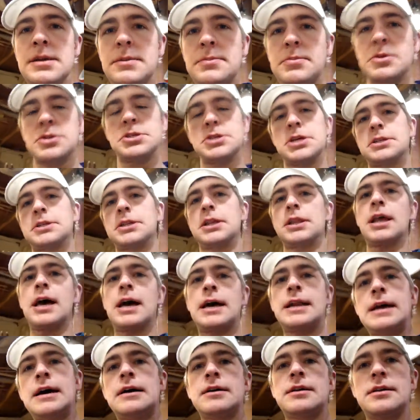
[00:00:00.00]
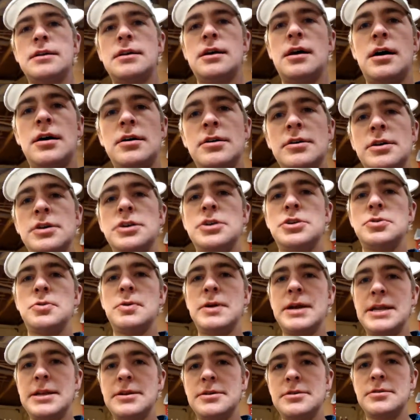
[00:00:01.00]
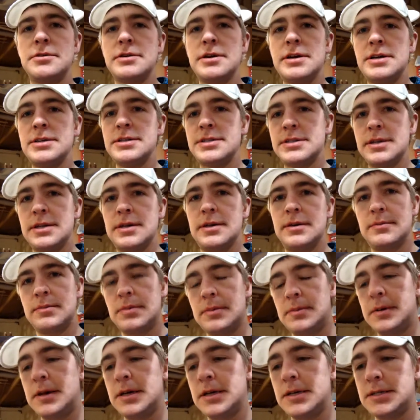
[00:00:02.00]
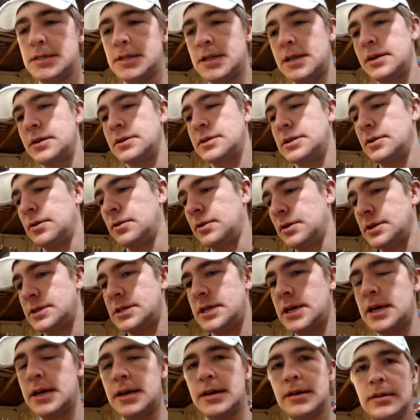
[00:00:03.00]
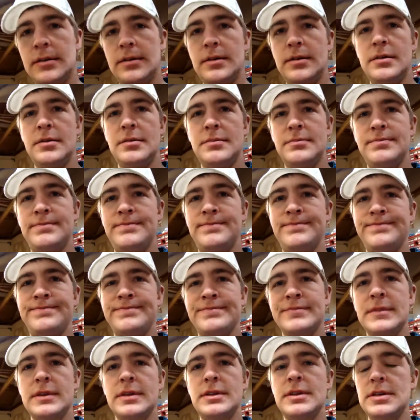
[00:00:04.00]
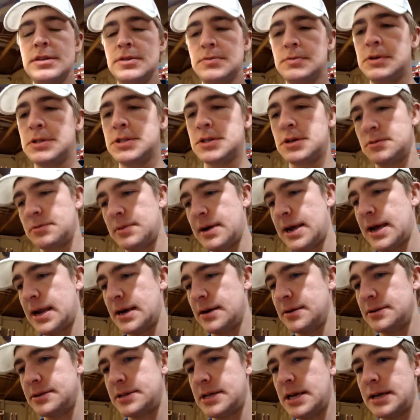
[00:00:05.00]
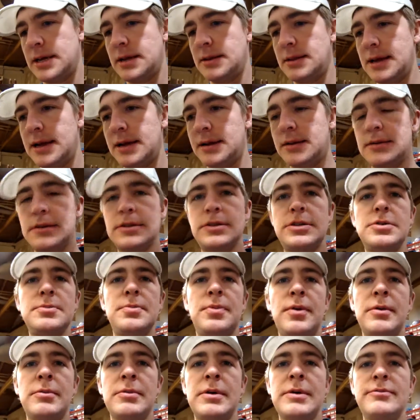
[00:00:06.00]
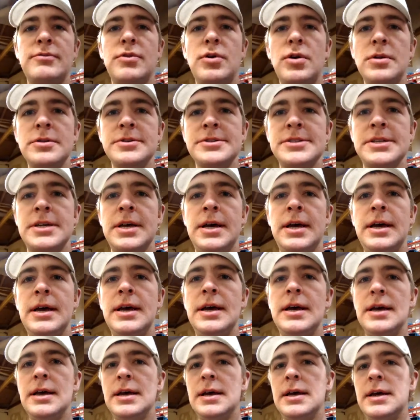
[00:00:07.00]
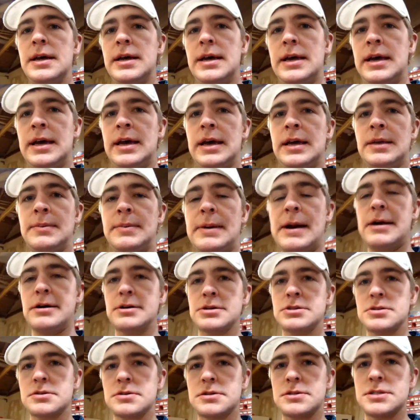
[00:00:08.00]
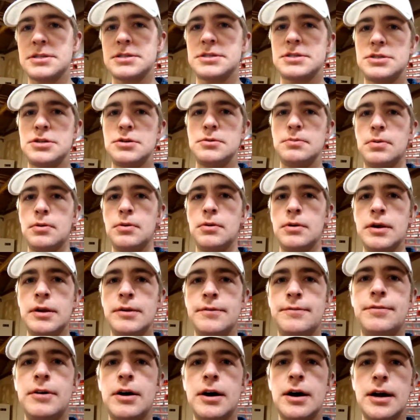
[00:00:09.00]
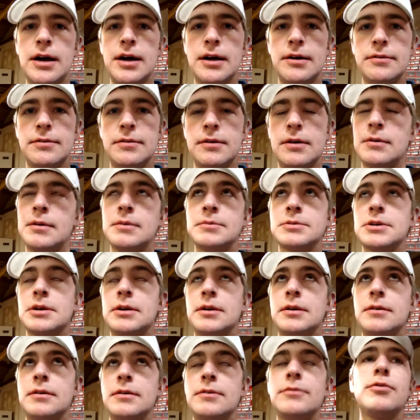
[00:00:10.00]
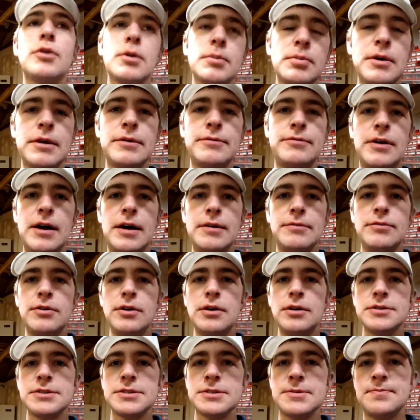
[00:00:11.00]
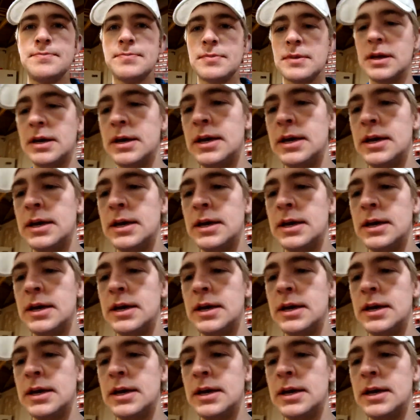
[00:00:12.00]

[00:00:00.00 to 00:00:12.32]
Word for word: They project the light out at 120 degrees per piece, and they only take, um, these ones are red, and they're taking like 2.1 volts, and the power source is 2.5, I'm sorry, 4.5 volts,